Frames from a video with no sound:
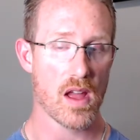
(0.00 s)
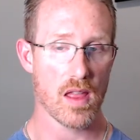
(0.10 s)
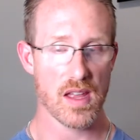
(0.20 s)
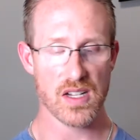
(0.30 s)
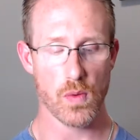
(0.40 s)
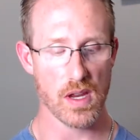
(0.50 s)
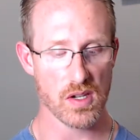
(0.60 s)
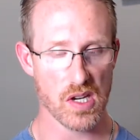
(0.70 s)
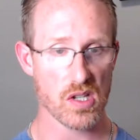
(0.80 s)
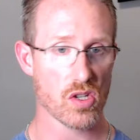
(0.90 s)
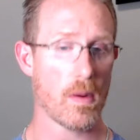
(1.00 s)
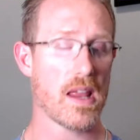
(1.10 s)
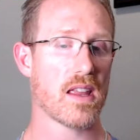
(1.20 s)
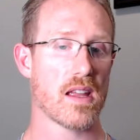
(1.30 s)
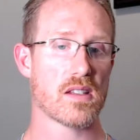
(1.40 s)
That's why you see so many
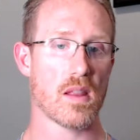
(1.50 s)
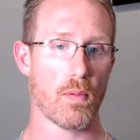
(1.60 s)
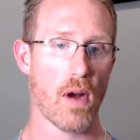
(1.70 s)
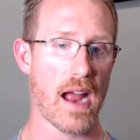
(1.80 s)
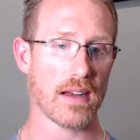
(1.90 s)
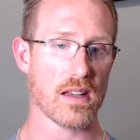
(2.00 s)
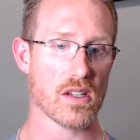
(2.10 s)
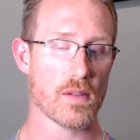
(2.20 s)
kids in the practice